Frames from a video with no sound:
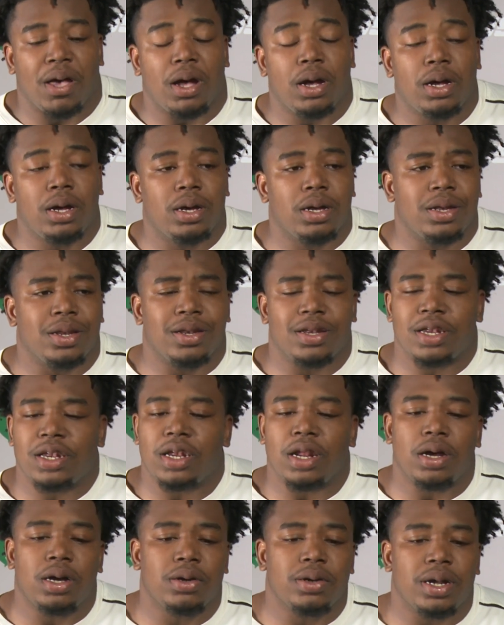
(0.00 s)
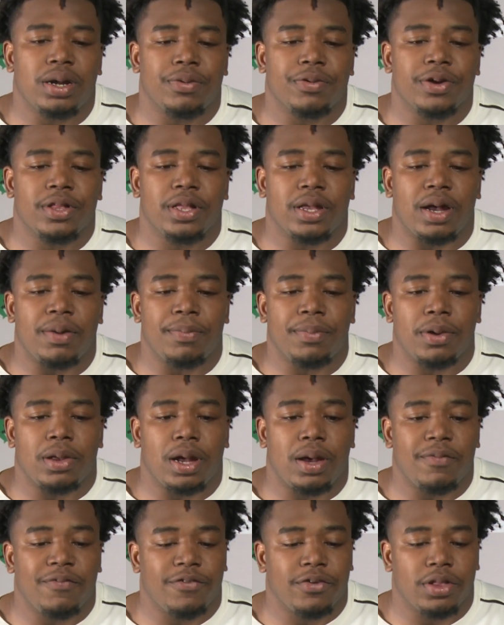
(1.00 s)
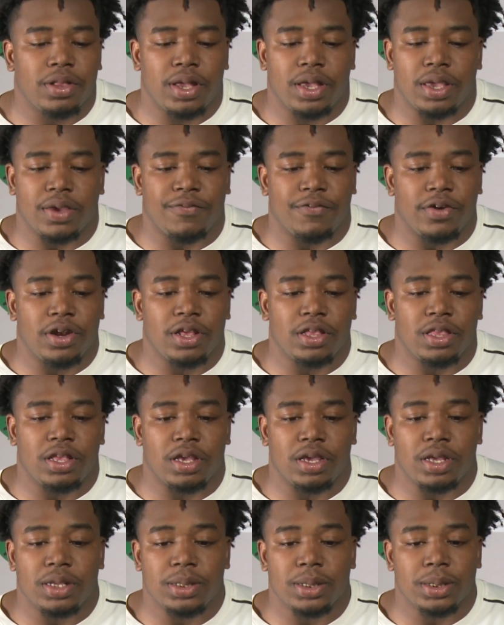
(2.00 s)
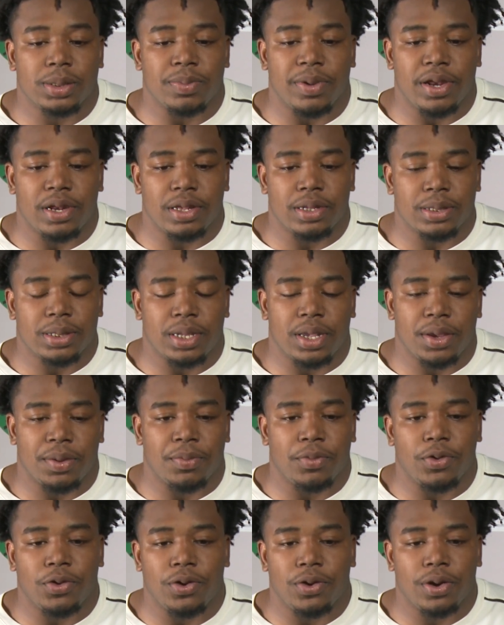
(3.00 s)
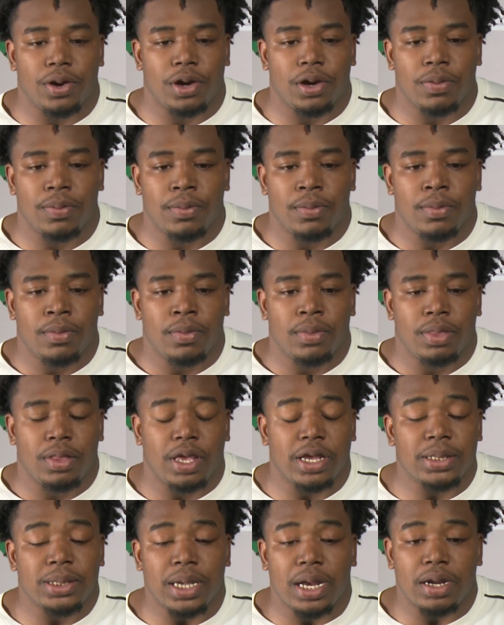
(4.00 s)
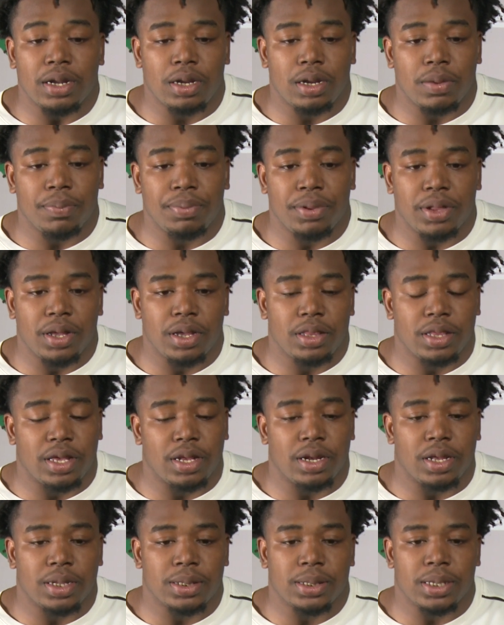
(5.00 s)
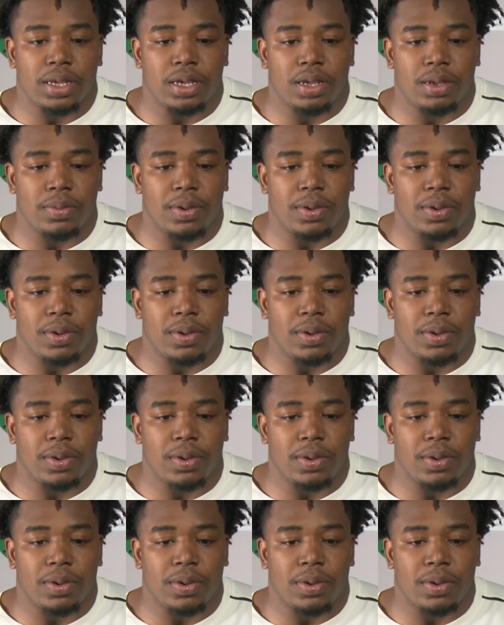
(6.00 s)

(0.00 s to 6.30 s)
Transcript: No, not really. I feel like if anything, it just made us like more excited to play that next game.